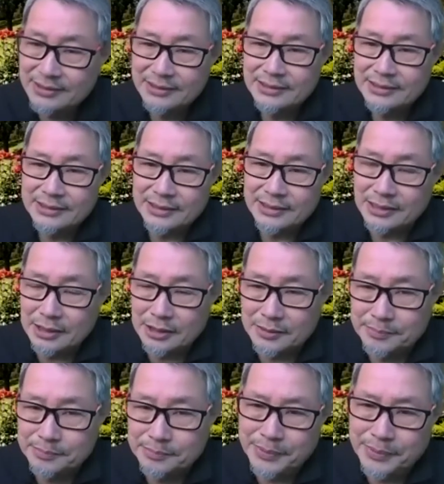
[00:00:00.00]
Right. Uh,
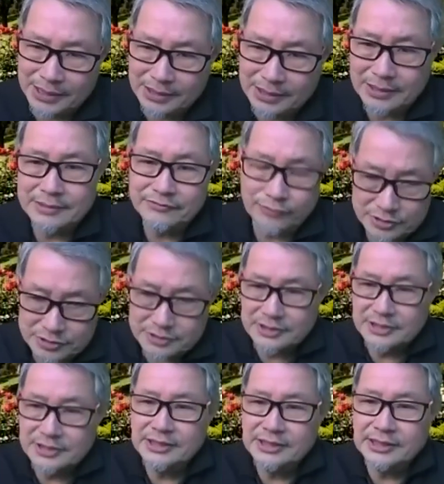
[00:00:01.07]
but
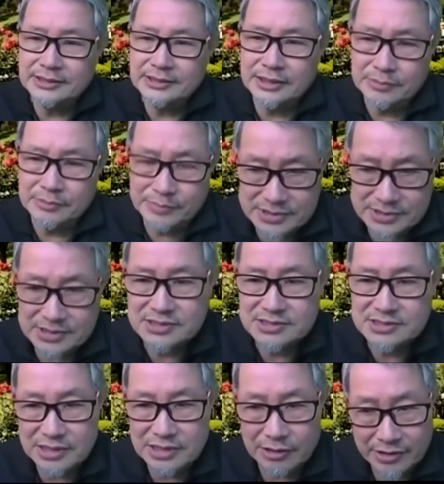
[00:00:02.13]
fortunately, our business,
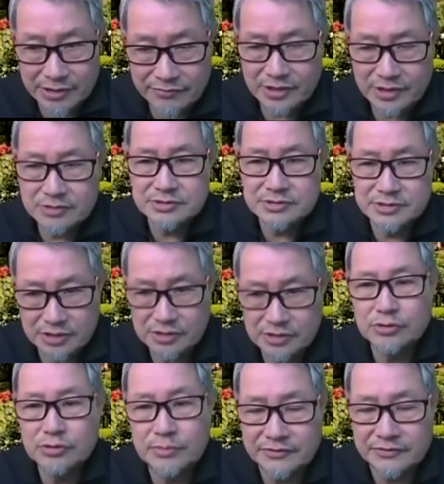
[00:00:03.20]
our revenues did
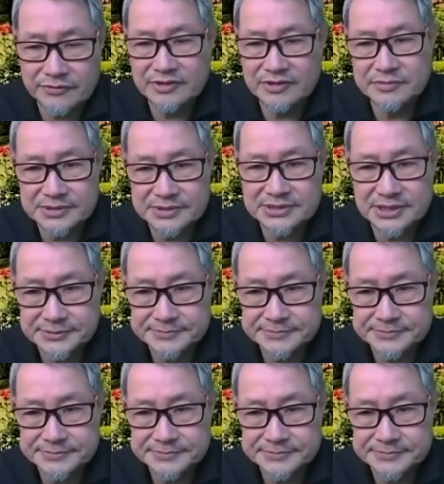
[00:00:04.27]
grow by fifty percent.